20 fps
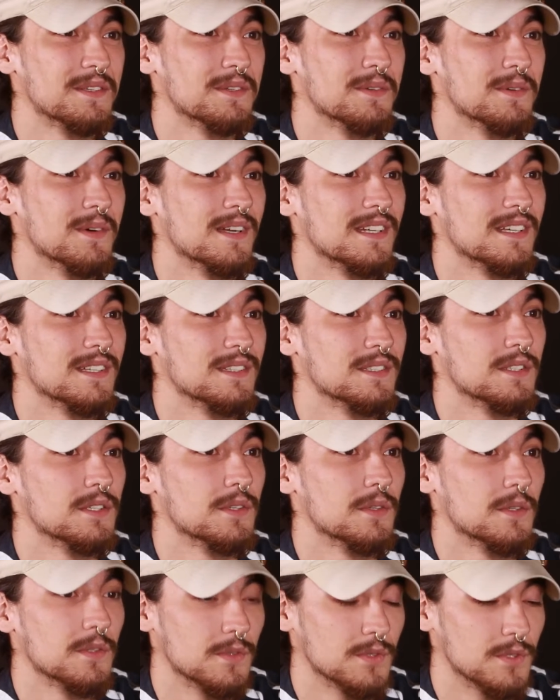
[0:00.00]
you wanna,
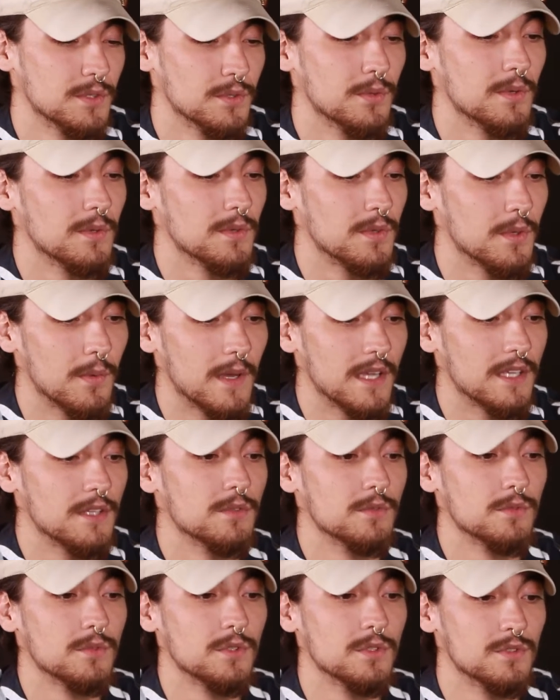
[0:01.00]
the way
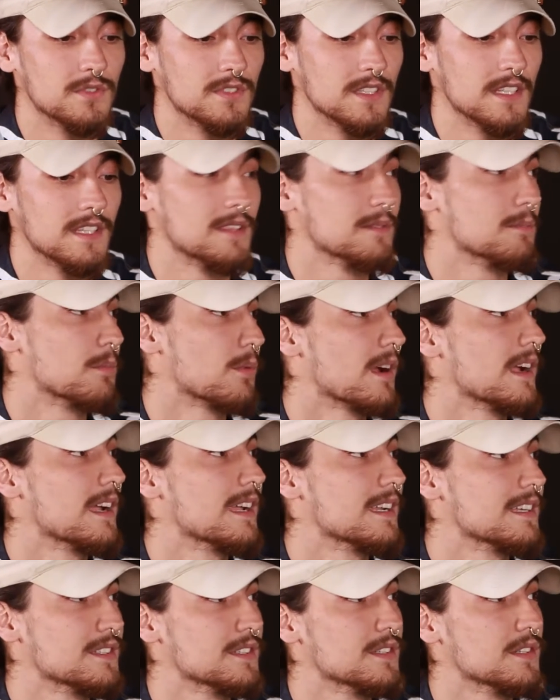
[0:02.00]
you see the
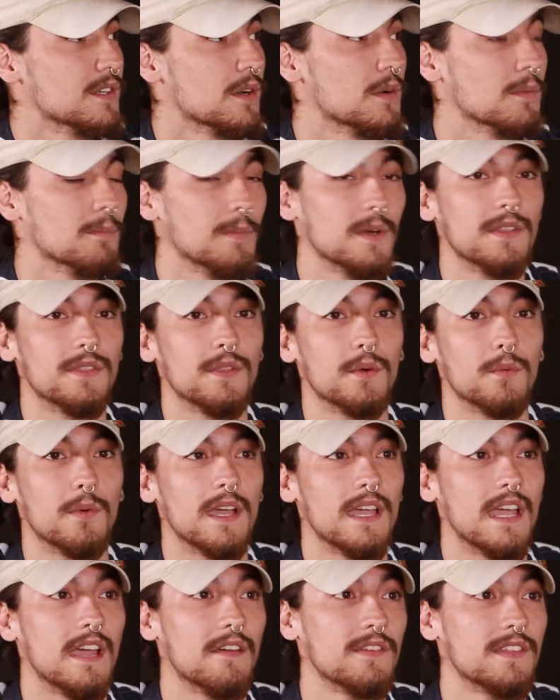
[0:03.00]
brand, but the
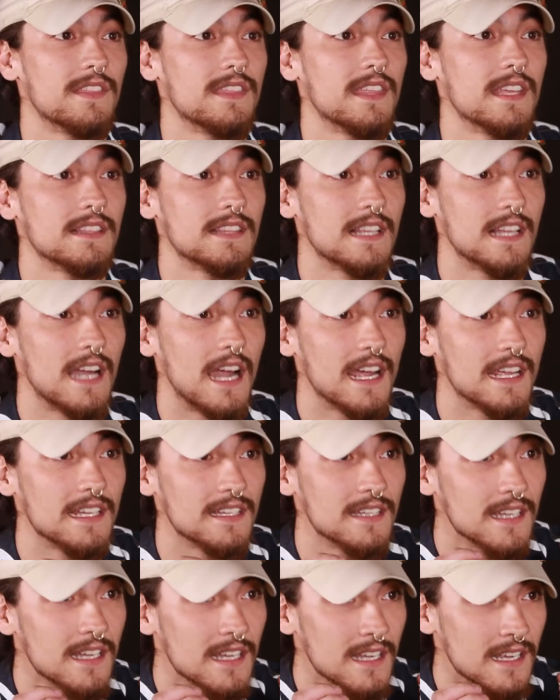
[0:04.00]
way everything that
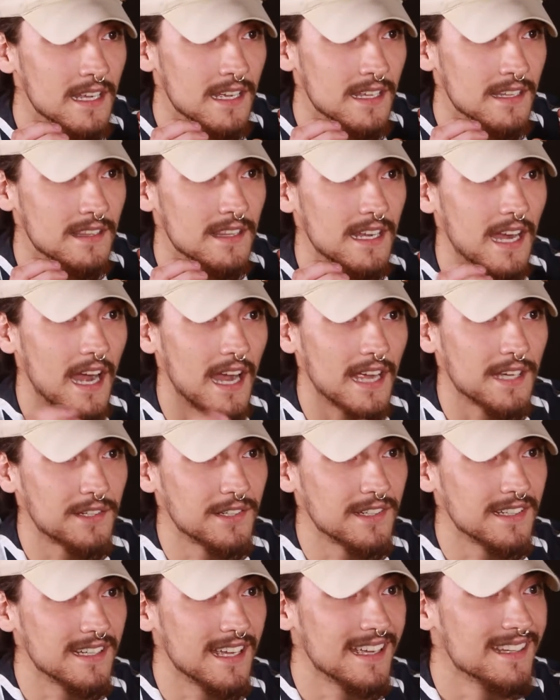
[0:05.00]
I
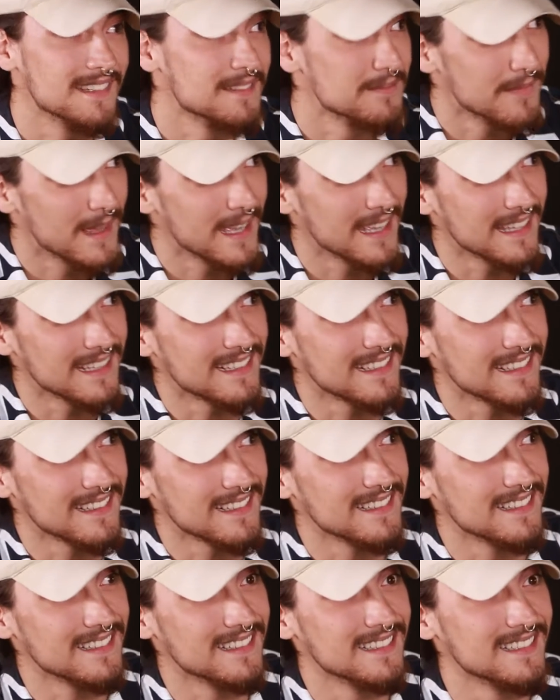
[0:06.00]
create and make
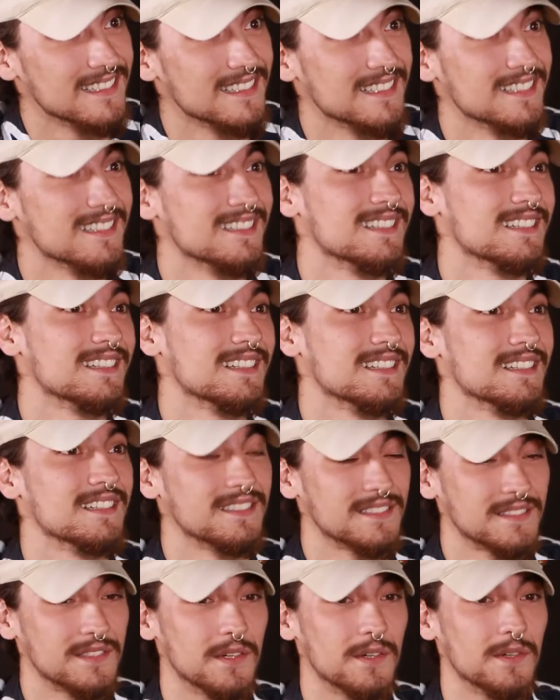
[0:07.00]

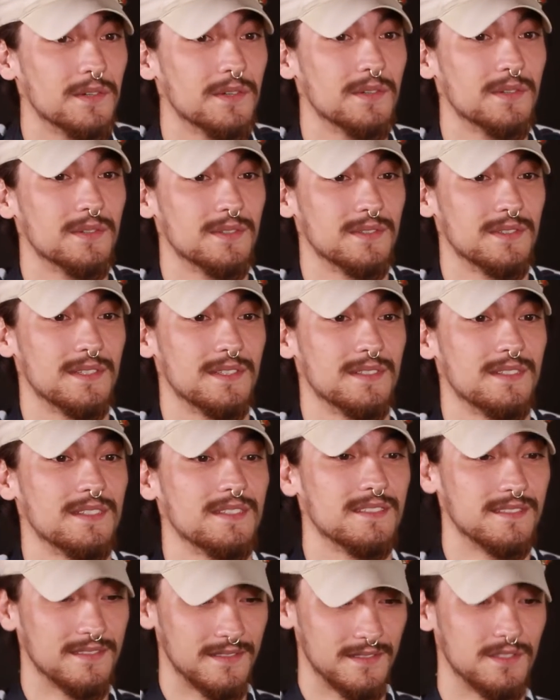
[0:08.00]
is gonna
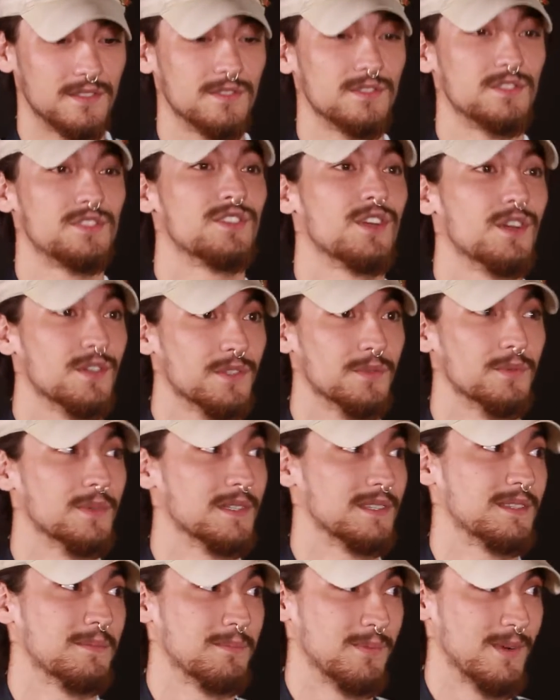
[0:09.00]
show you
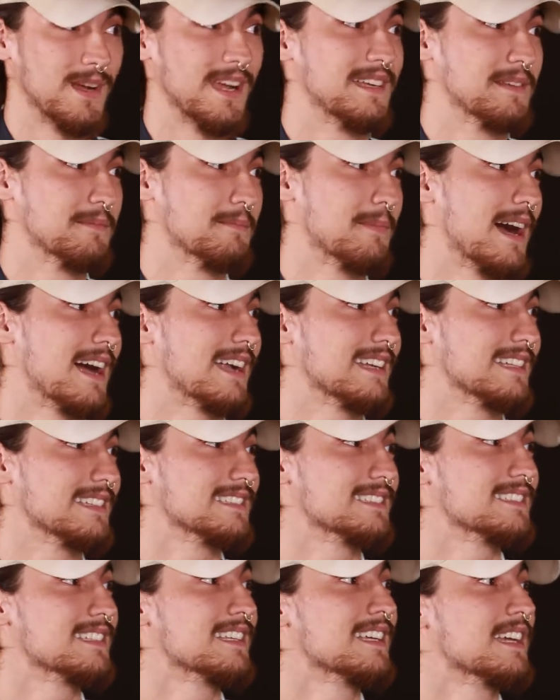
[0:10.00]
what the brand embodies.
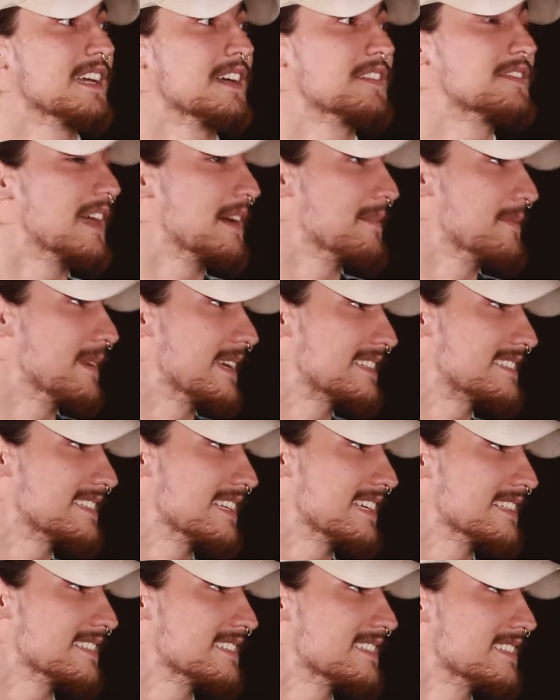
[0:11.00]
Right. If that makes
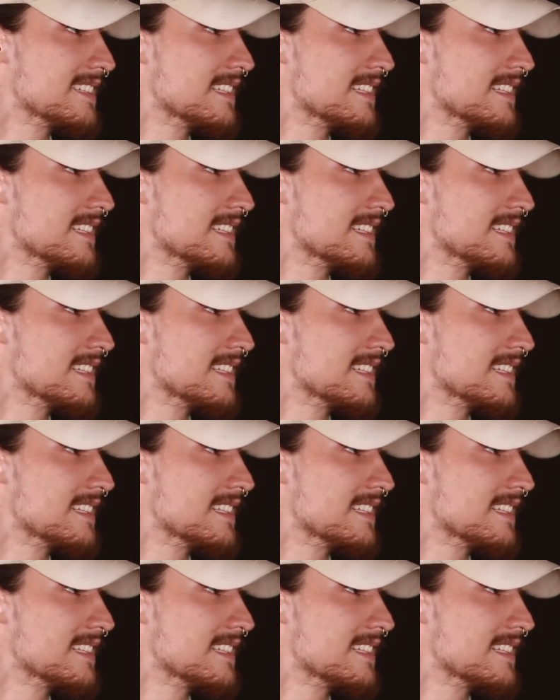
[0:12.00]
sense.